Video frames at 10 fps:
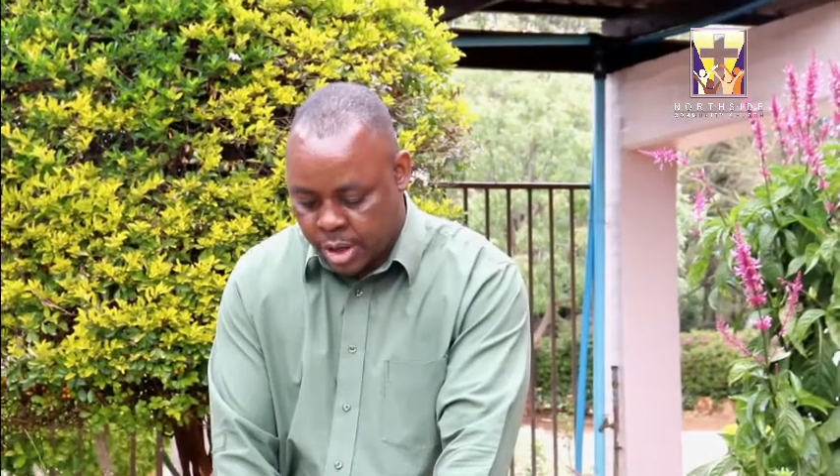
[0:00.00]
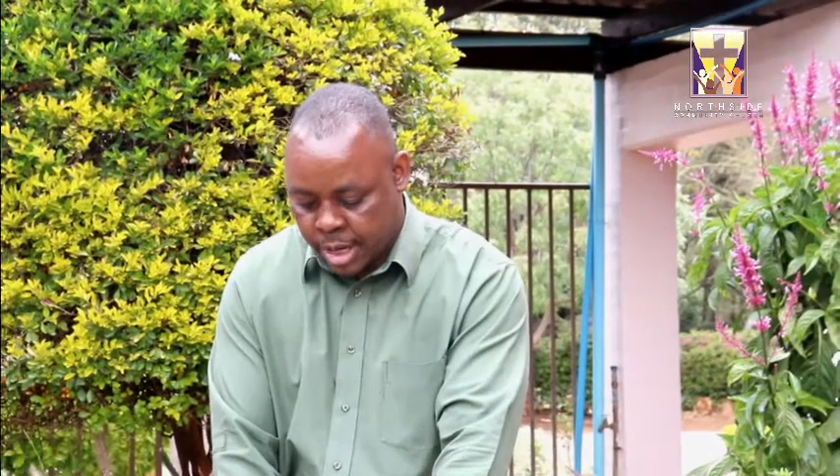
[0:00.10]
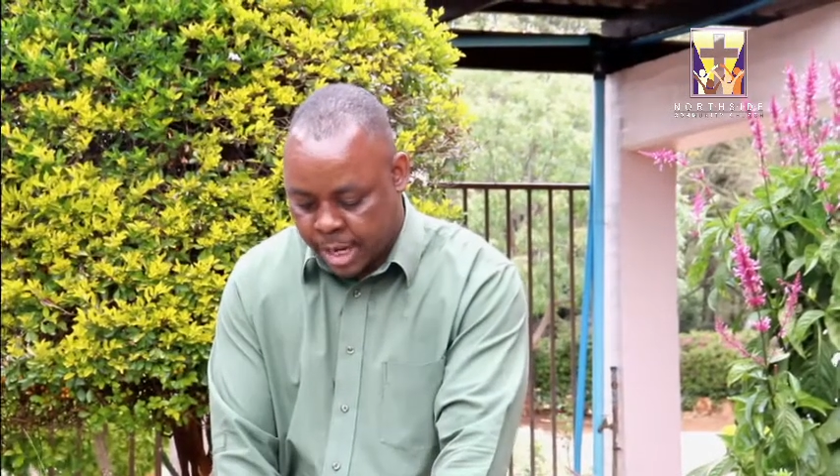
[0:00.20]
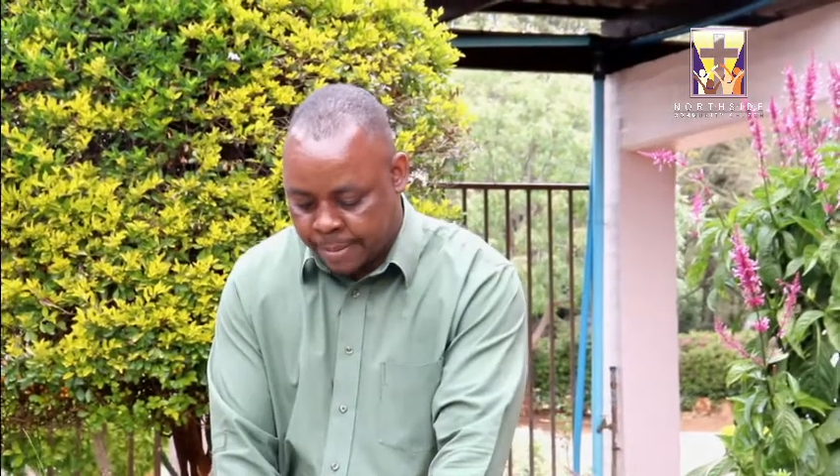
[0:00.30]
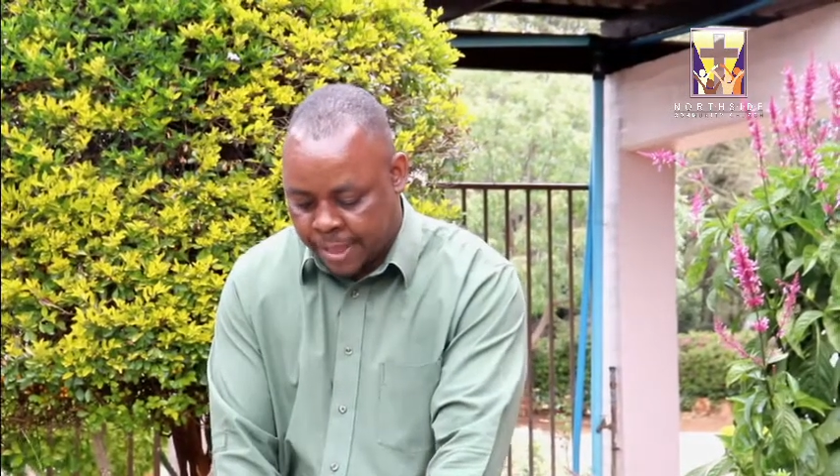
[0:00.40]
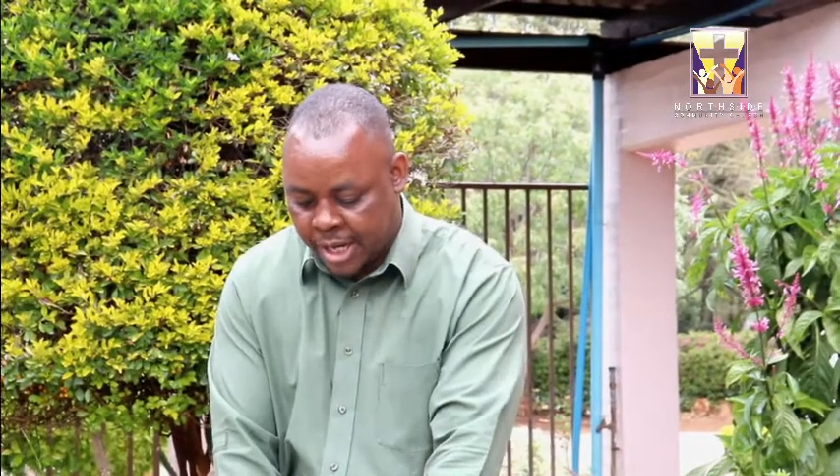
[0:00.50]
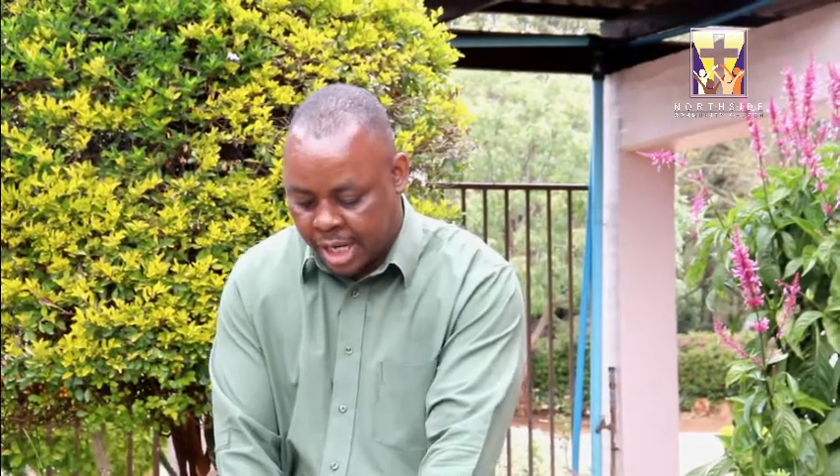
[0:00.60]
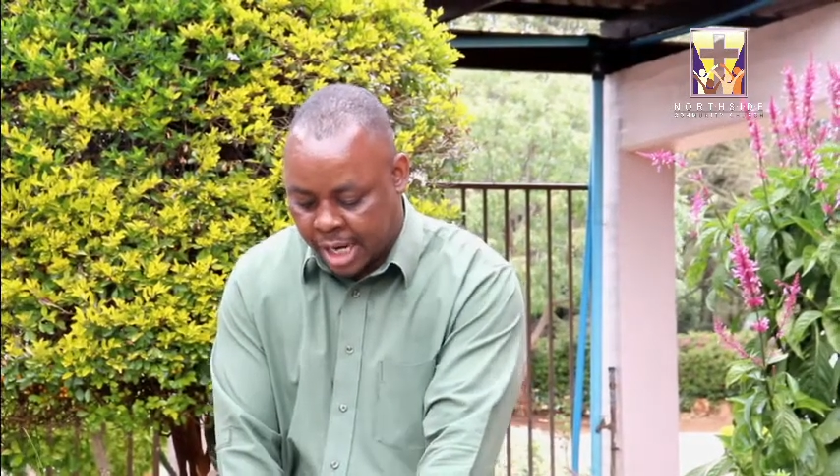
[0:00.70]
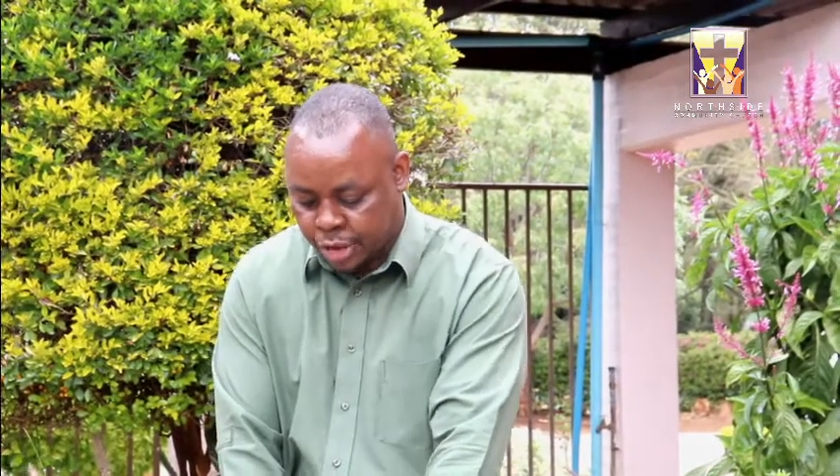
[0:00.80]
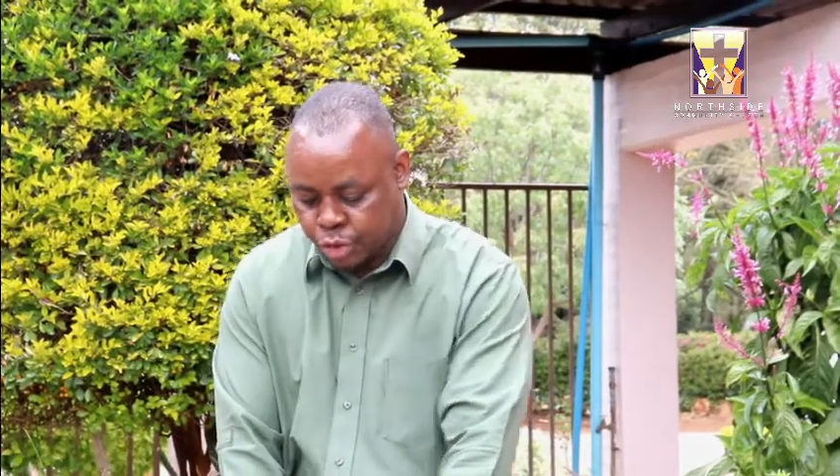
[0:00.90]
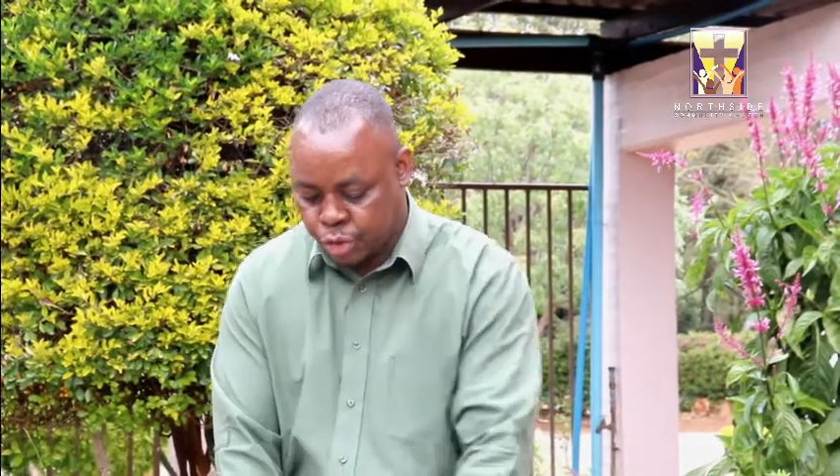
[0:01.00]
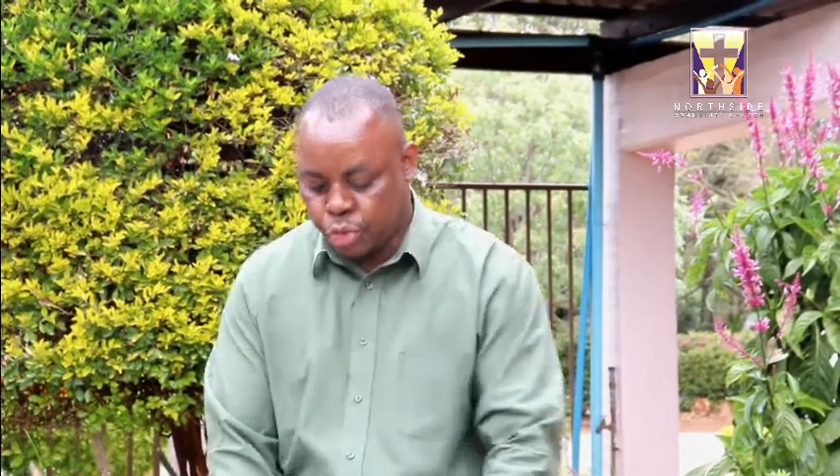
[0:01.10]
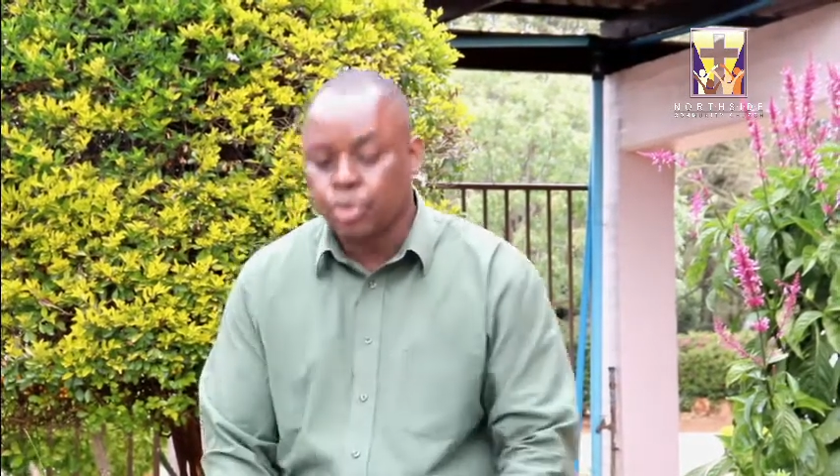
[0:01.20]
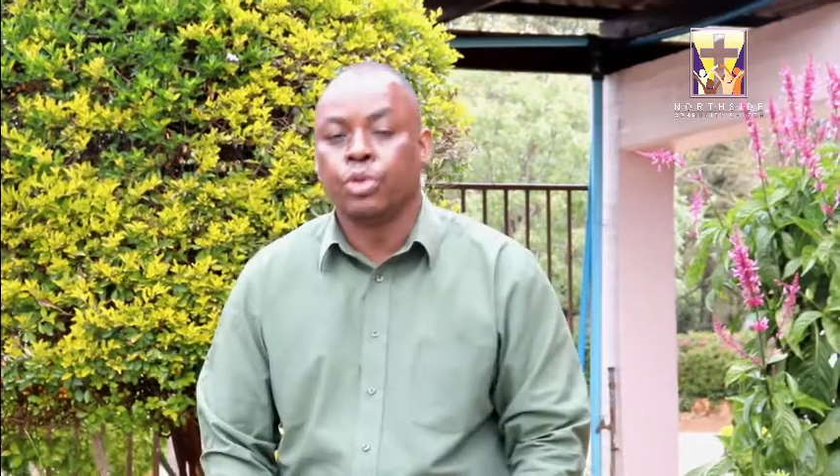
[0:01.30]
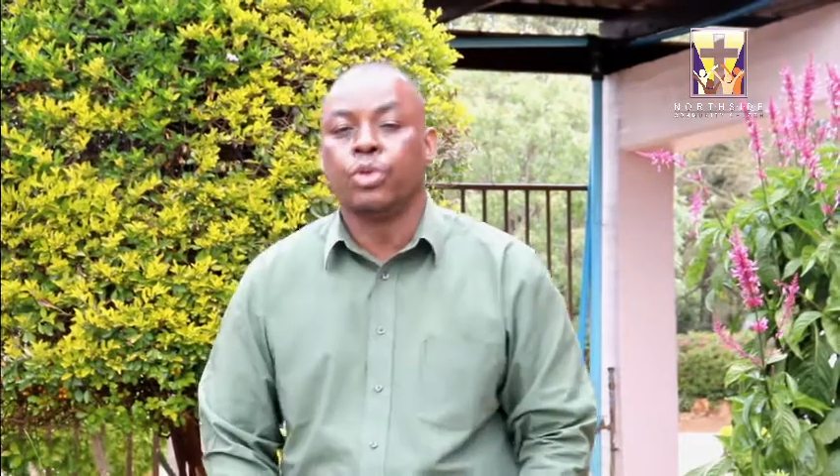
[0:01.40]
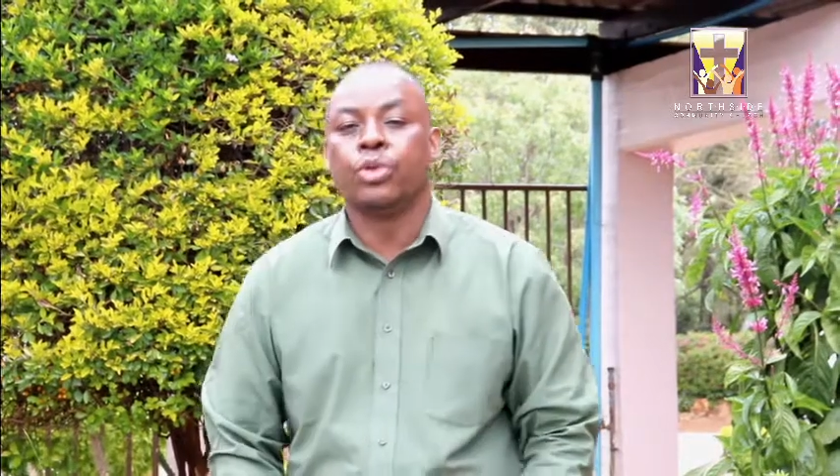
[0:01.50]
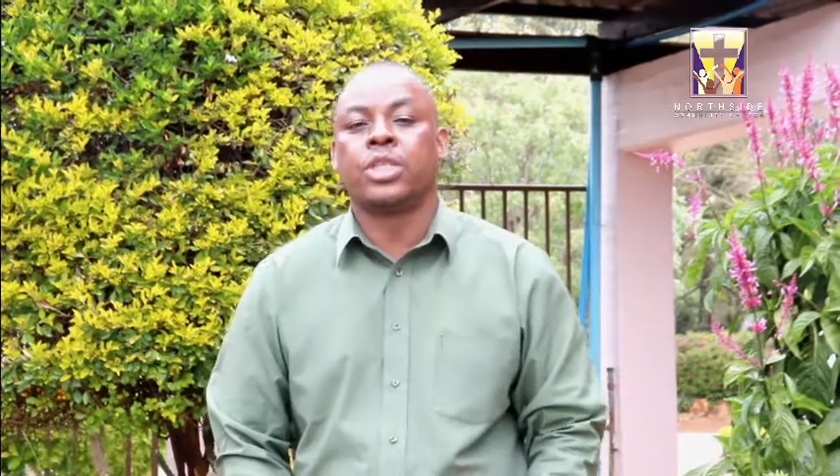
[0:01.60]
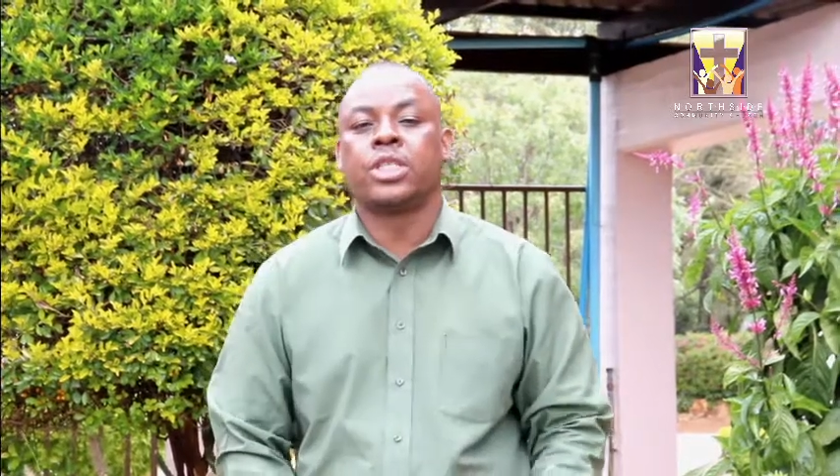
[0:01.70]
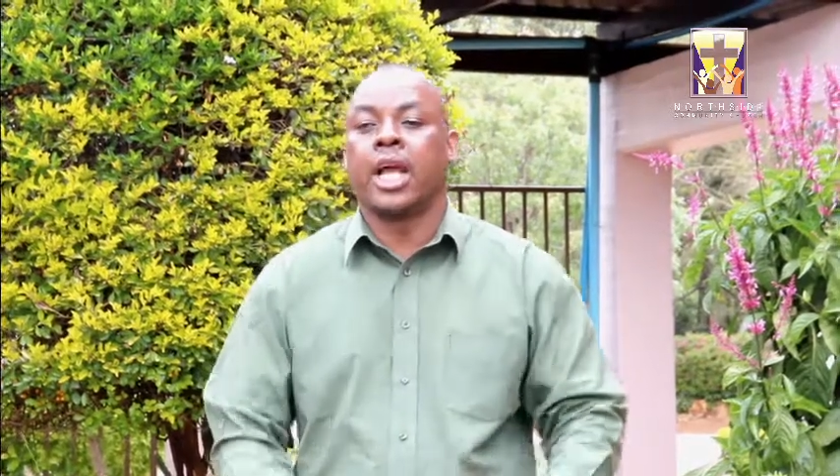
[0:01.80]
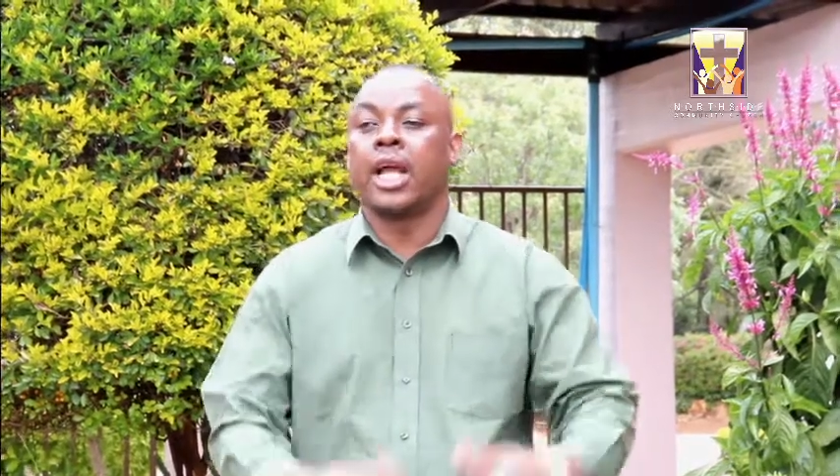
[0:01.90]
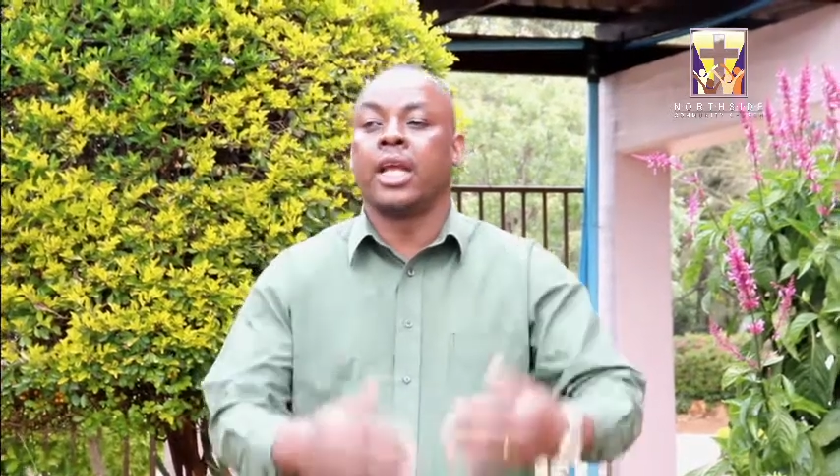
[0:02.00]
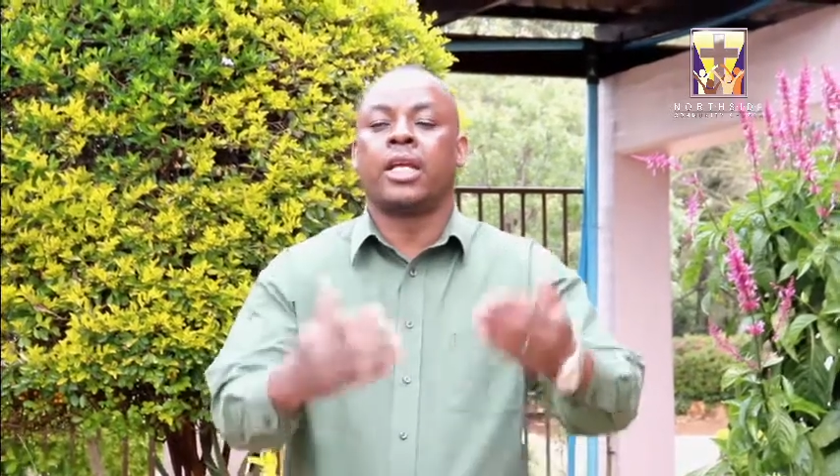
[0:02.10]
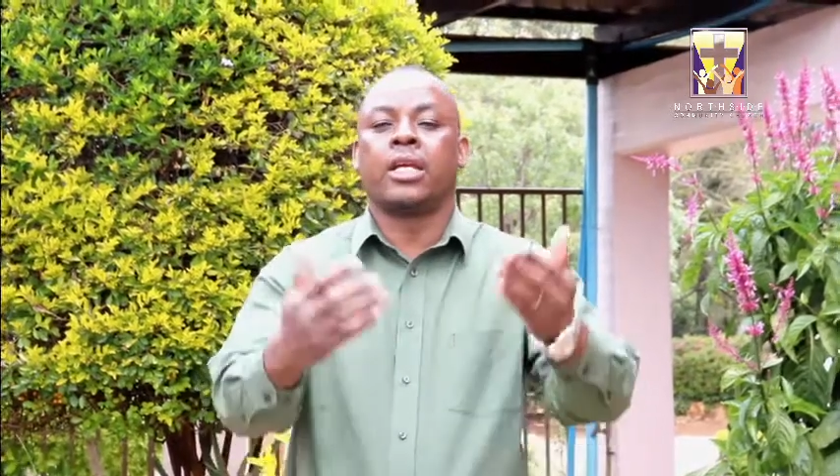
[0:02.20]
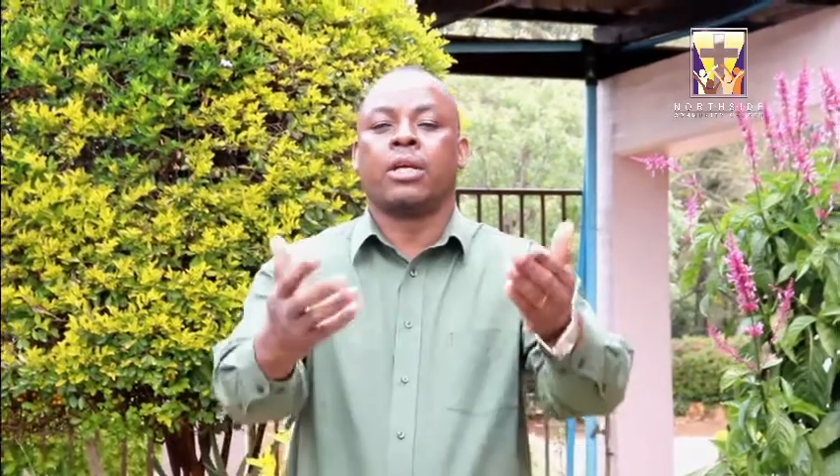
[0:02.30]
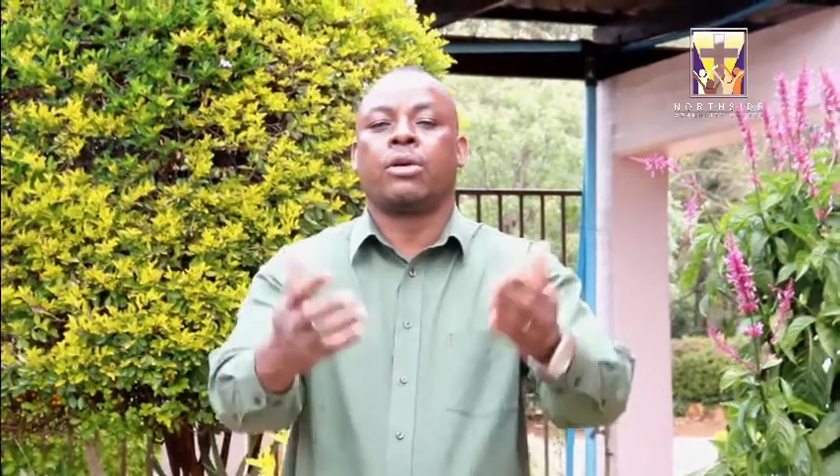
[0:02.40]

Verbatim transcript: um, encourage you to stay